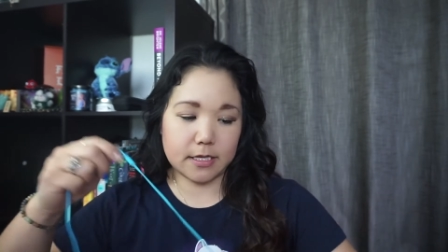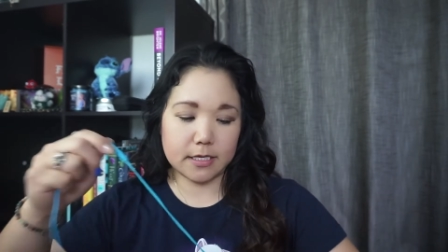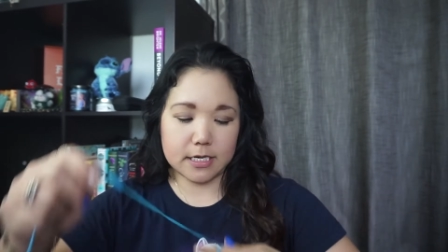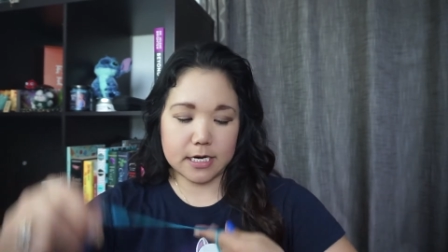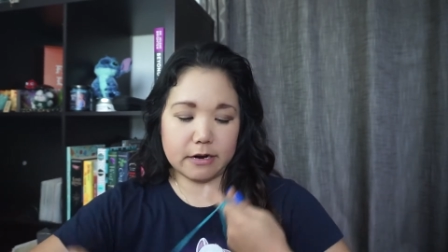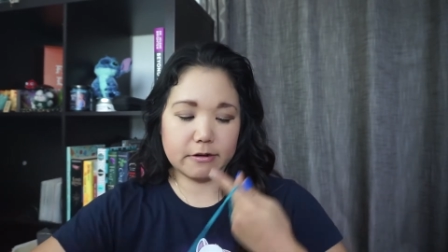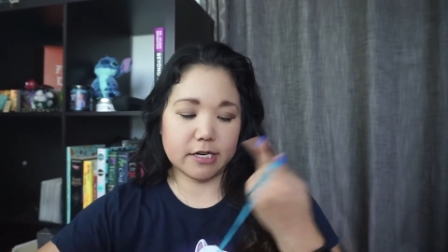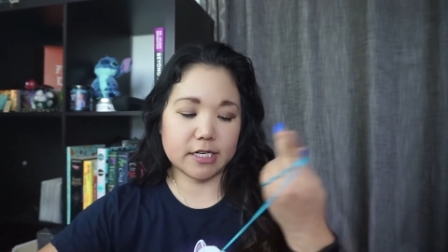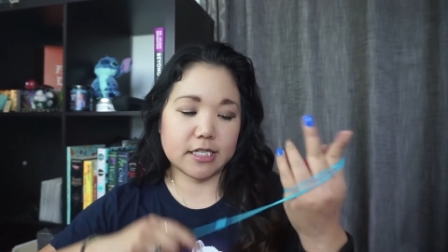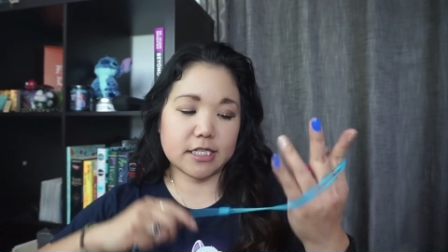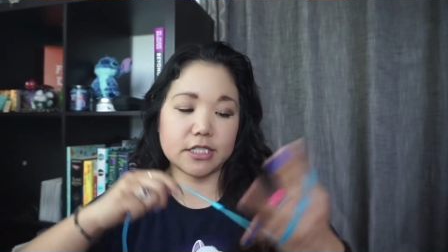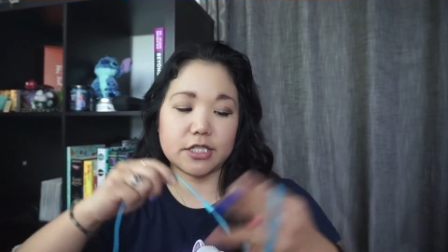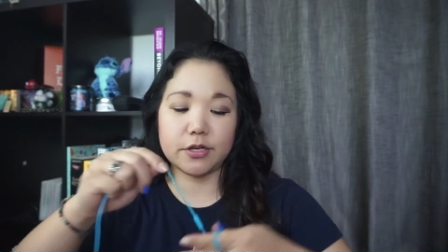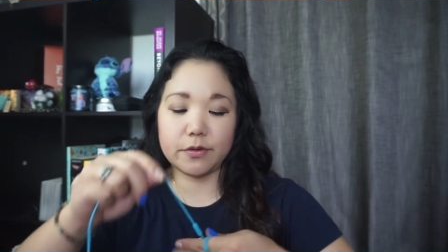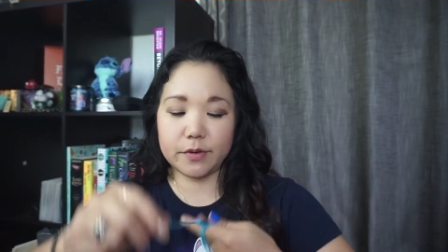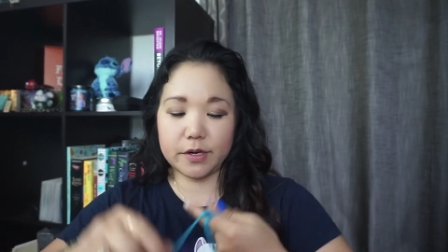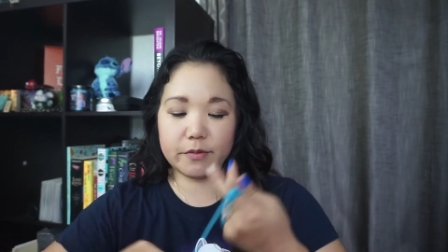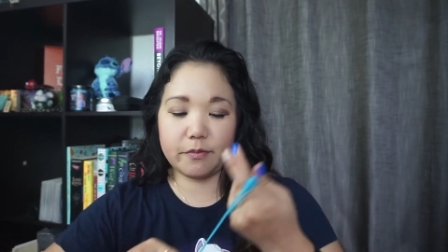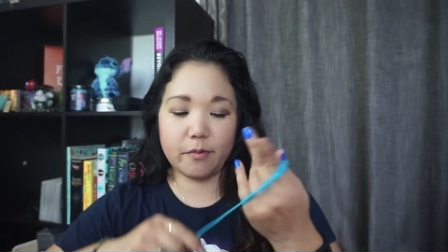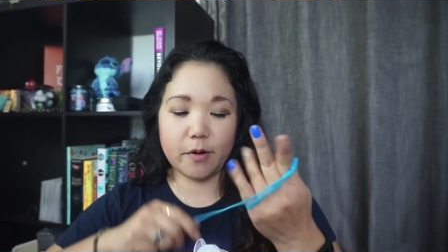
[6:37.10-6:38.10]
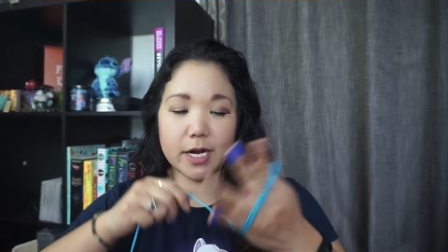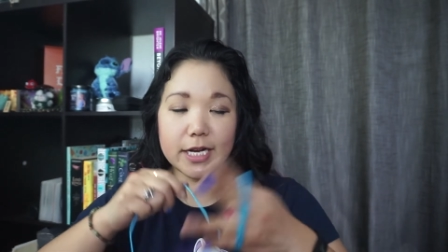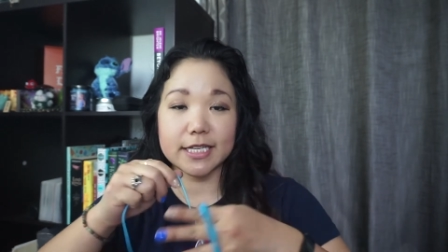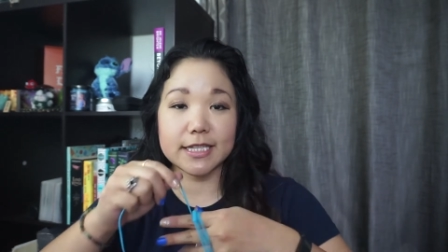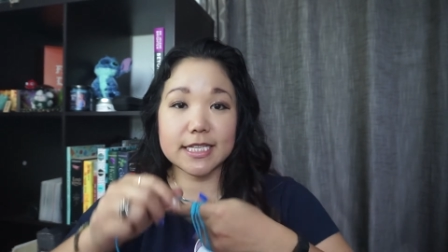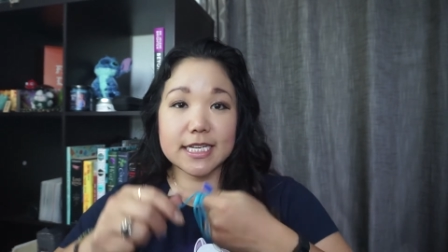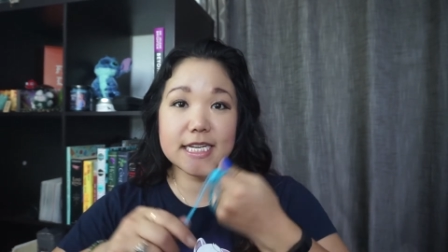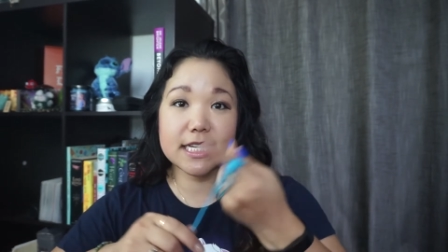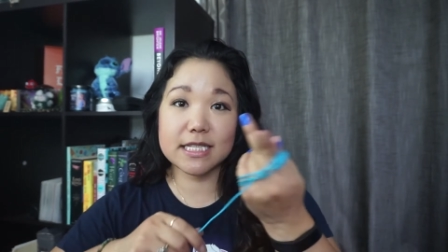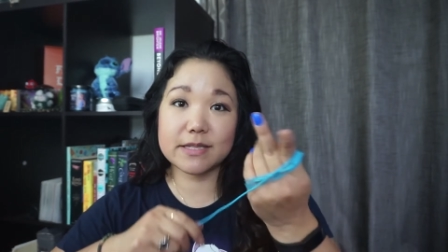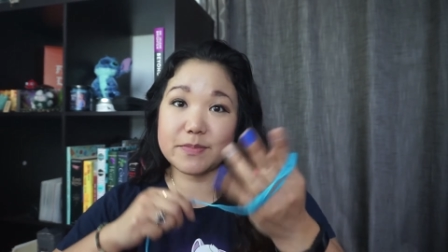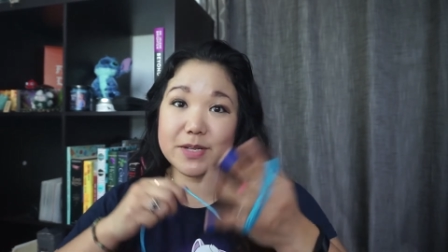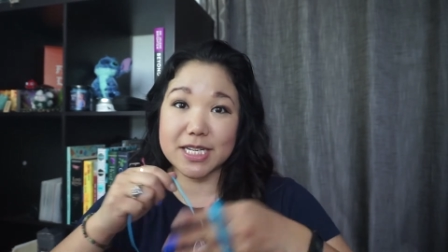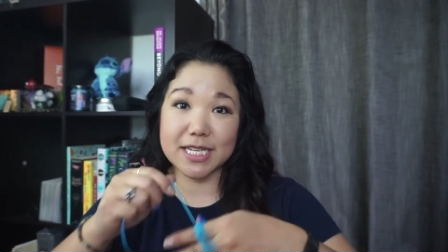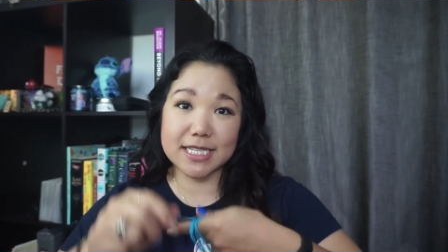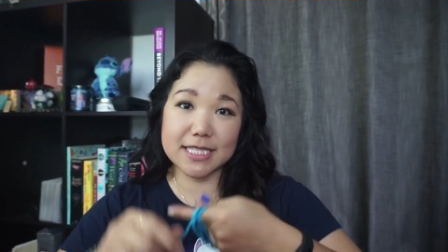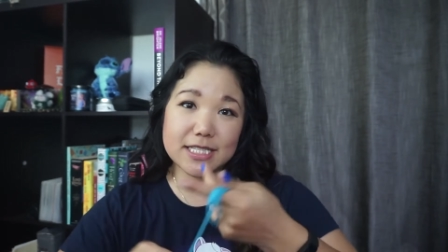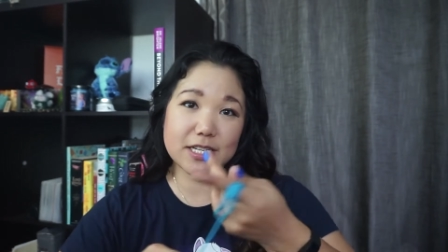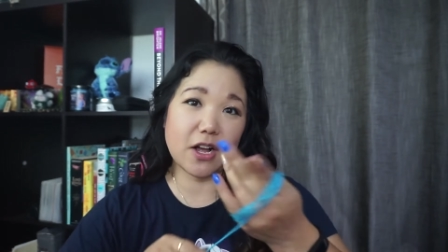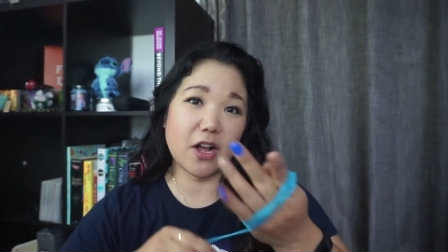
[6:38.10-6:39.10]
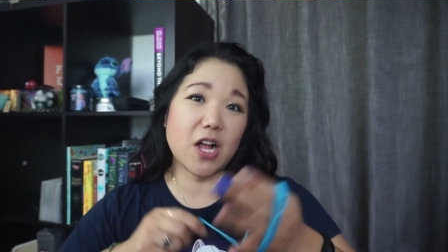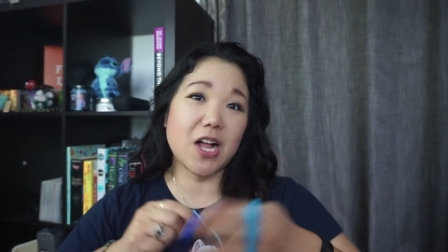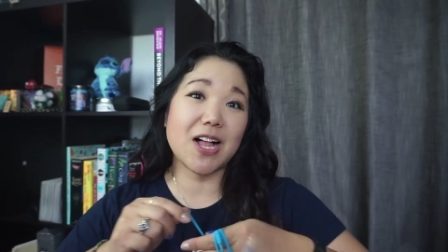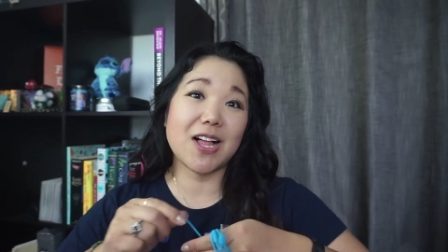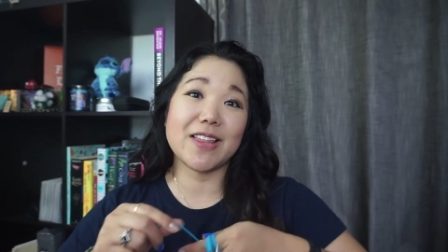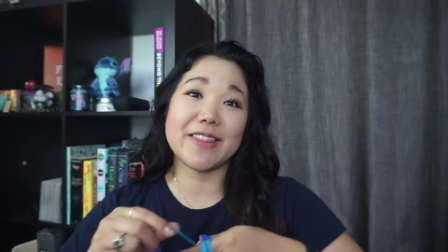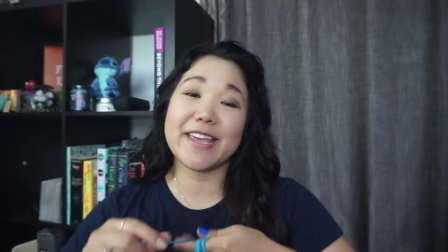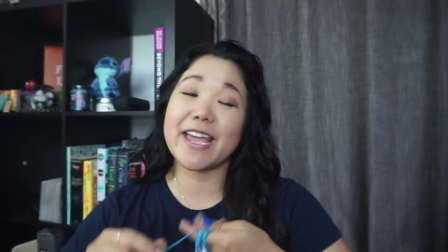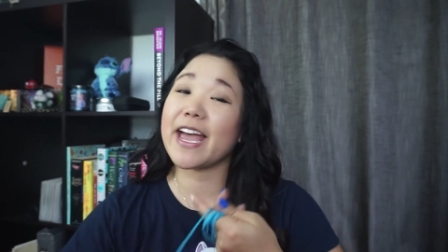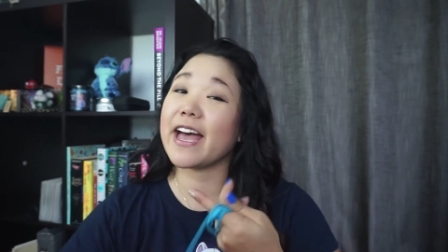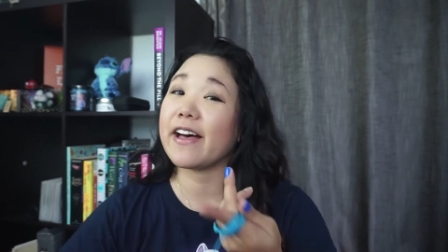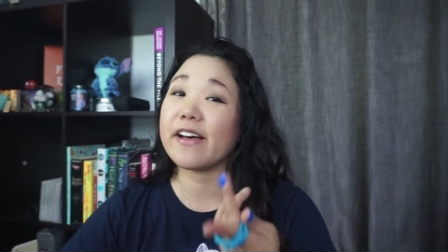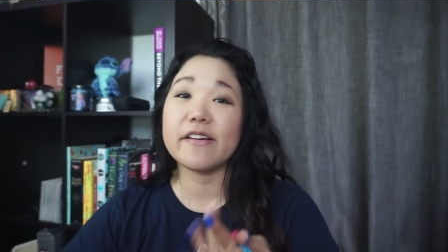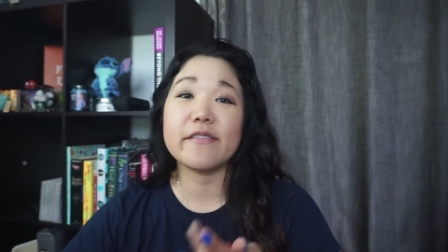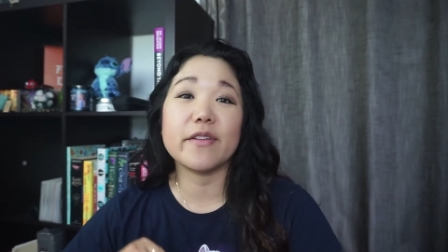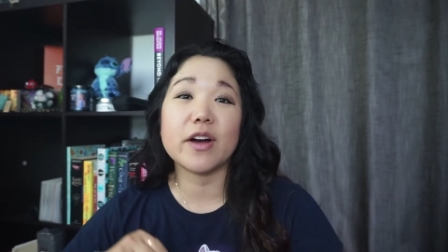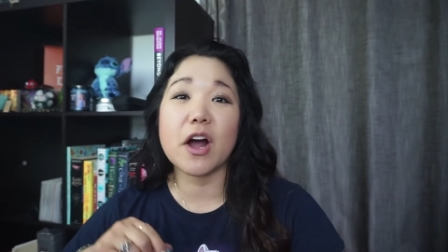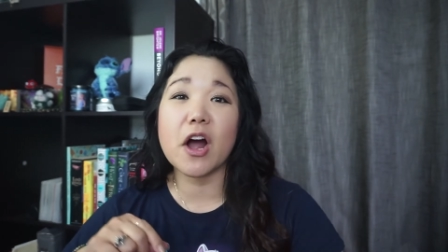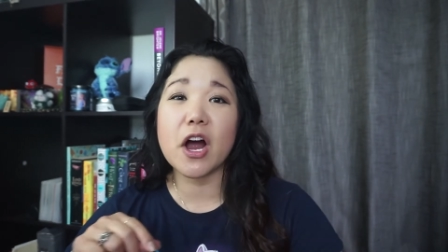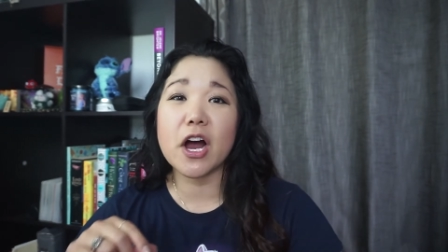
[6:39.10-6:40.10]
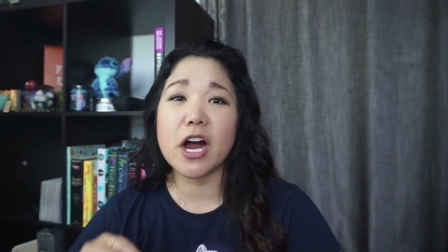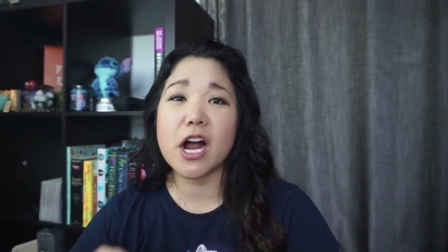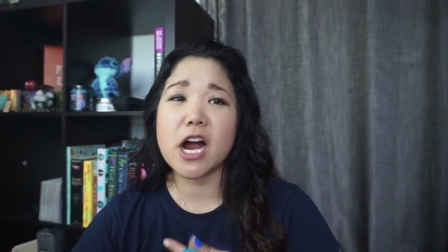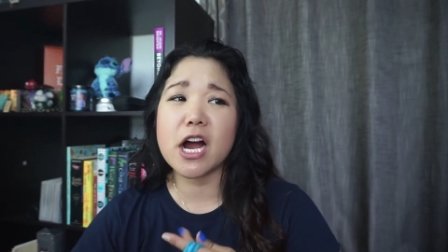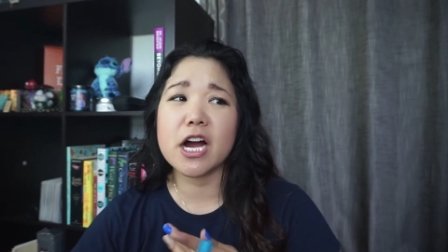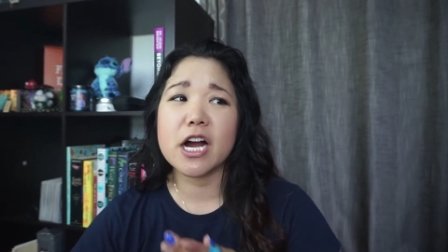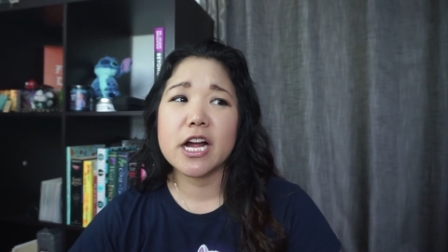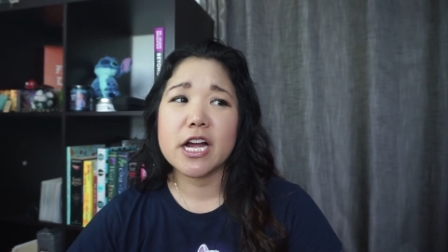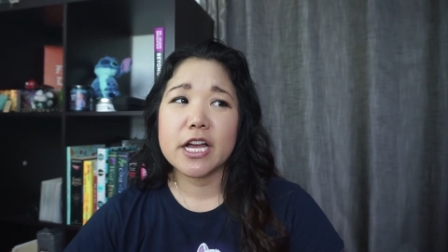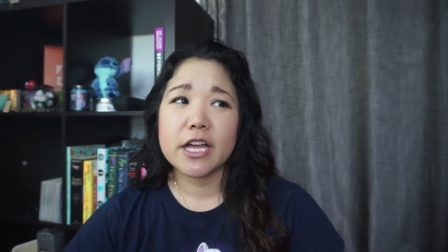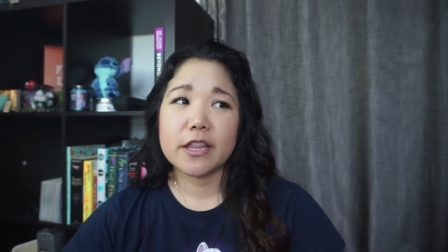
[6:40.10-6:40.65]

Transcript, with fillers: now I need to rewind these because all they have are